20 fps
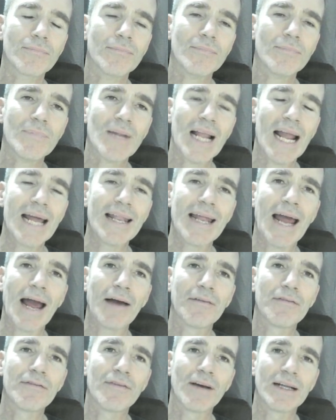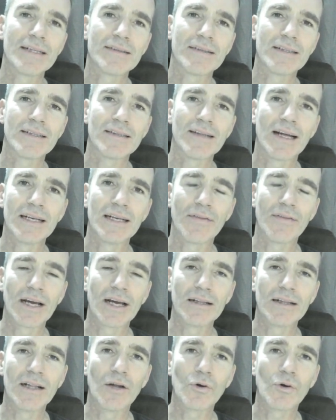And they have, this is another
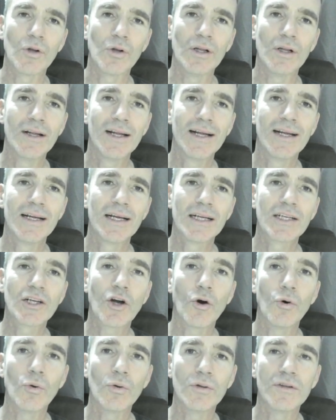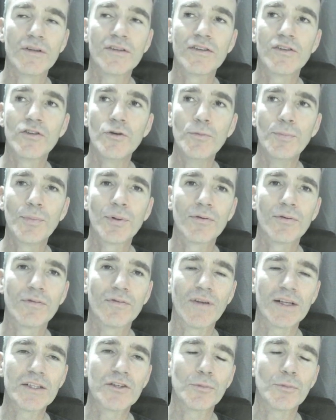local cold soup,
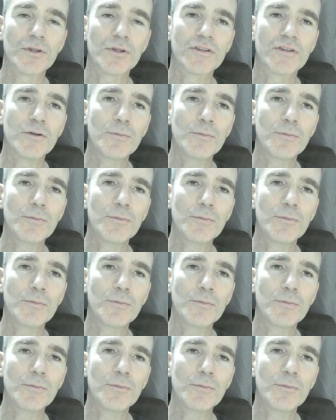vegetable soup.